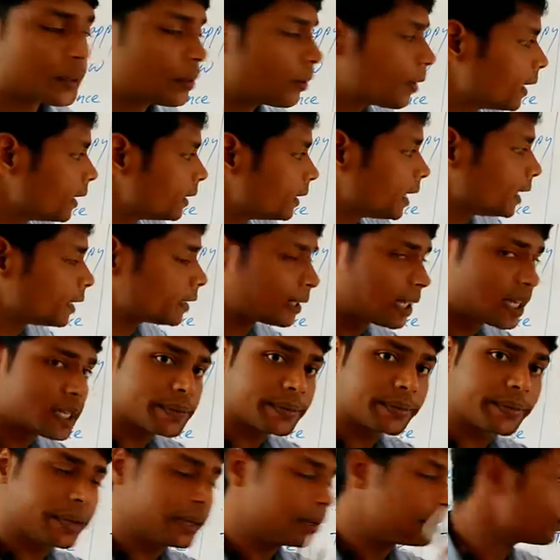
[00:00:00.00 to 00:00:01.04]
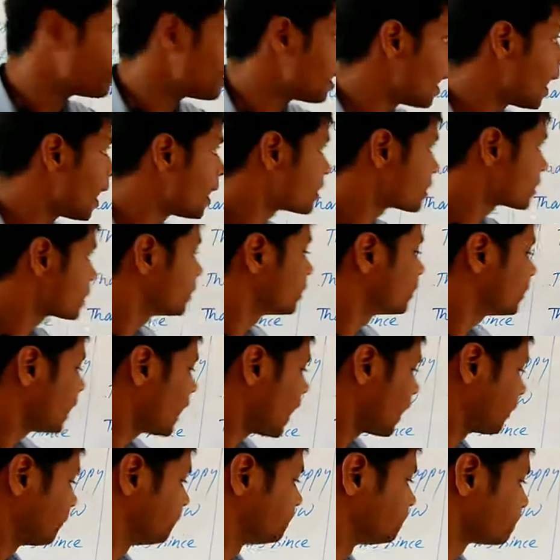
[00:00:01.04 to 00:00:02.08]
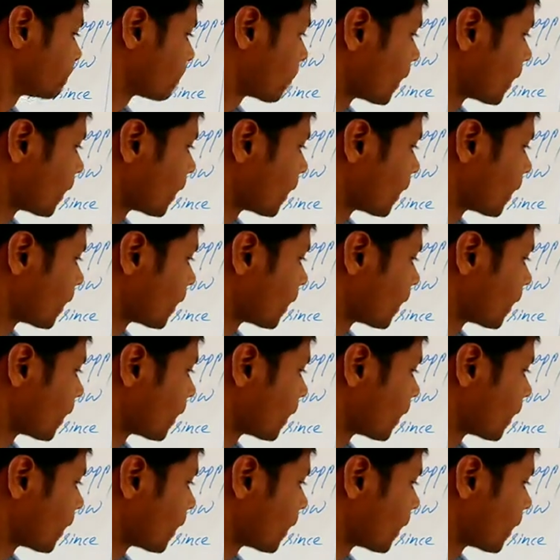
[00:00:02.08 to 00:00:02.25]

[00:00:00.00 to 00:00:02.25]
So in that case we ask then.